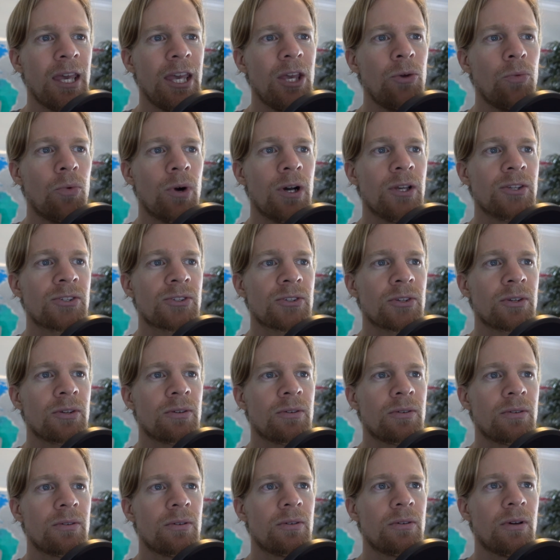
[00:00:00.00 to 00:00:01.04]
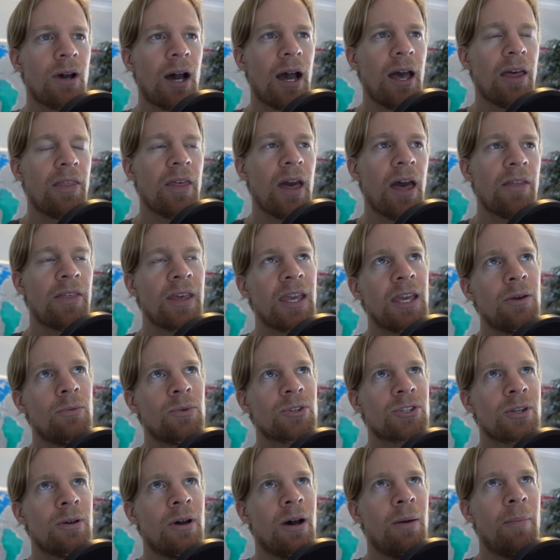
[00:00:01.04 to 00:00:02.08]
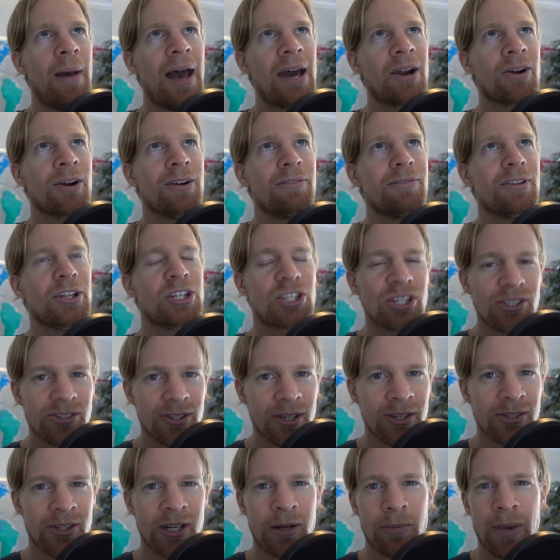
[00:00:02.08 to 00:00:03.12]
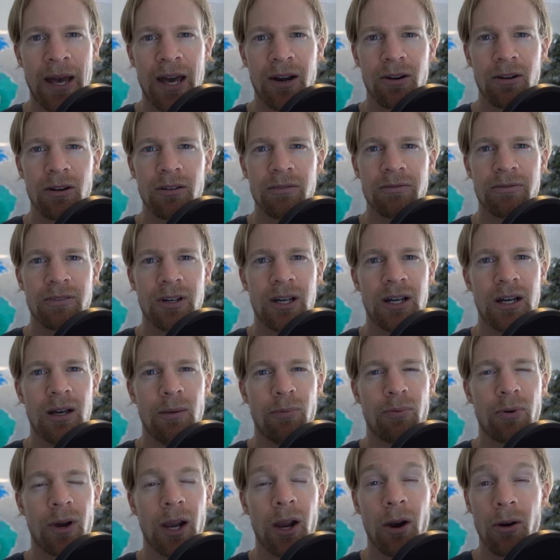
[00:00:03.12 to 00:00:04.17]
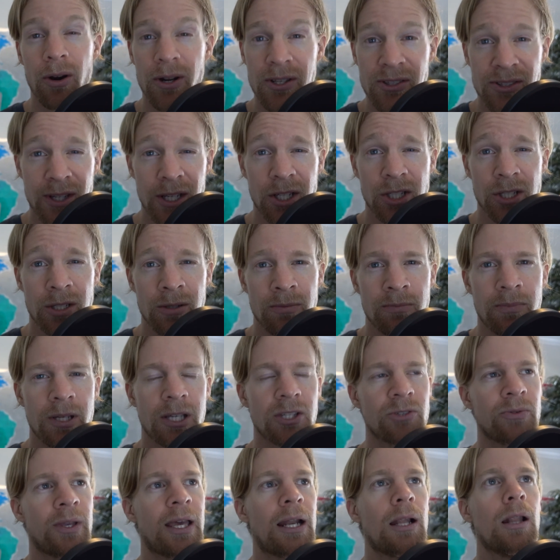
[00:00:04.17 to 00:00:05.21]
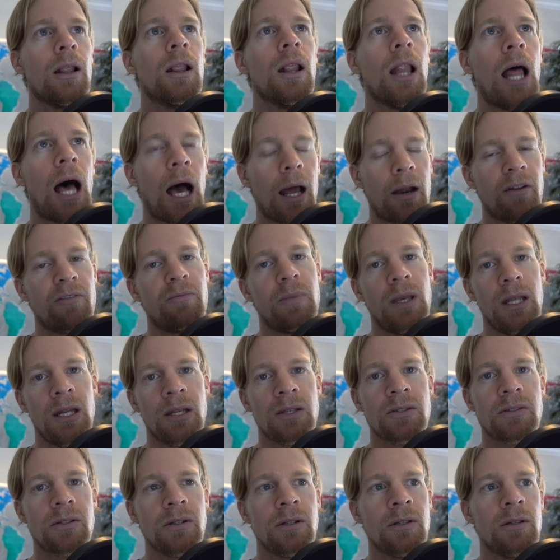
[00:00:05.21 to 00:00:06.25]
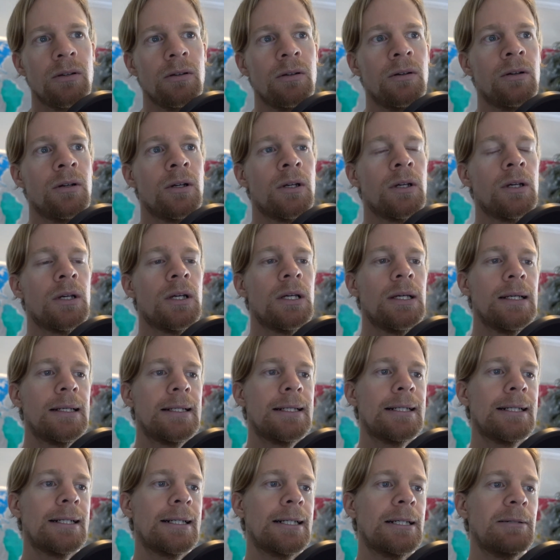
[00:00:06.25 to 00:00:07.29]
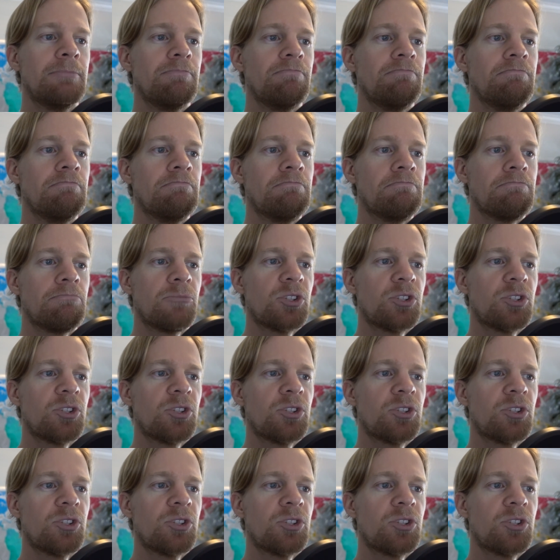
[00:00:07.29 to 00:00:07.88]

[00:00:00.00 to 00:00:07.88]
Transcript: it was, I think it was a matter of logistics and a matter of prioritization because we had a lot of meetings to do. I